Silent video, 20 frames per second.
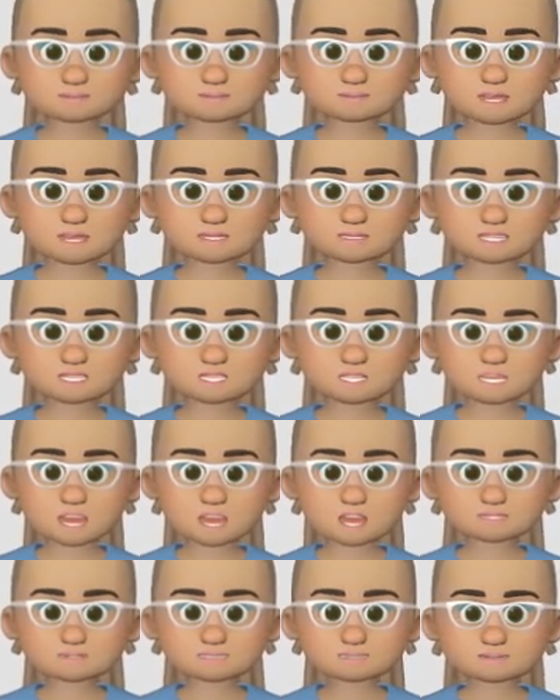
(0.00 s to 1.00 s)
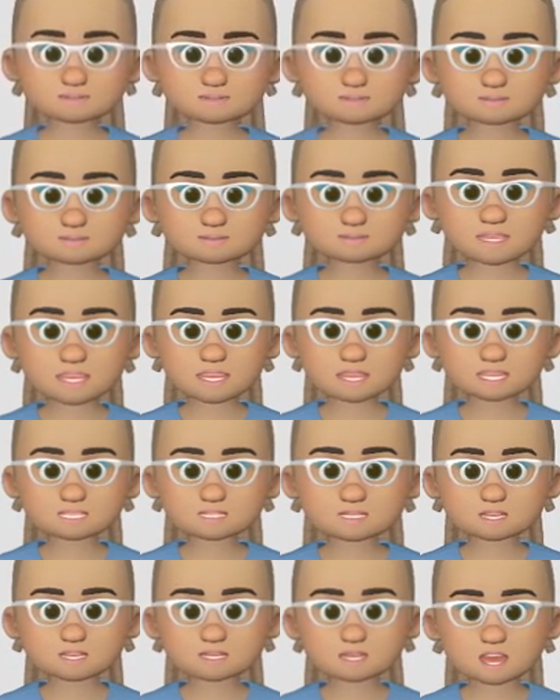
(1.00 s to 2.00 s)
oxidized
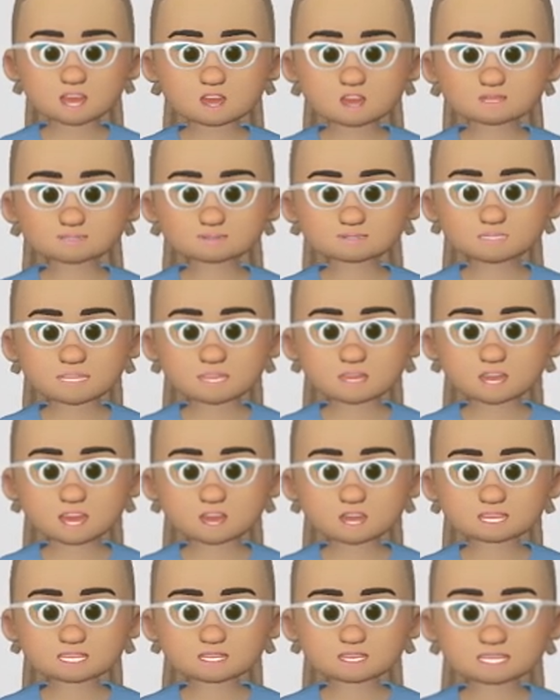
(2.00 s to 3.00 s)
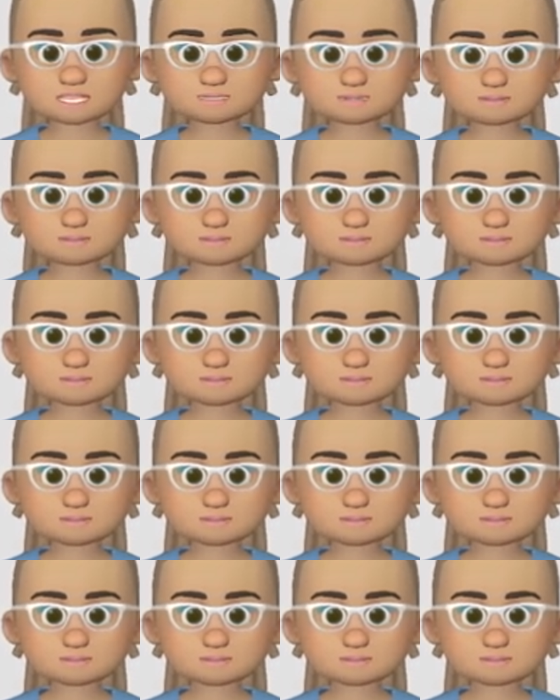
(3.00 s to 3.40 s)
because it goes from an aldehyde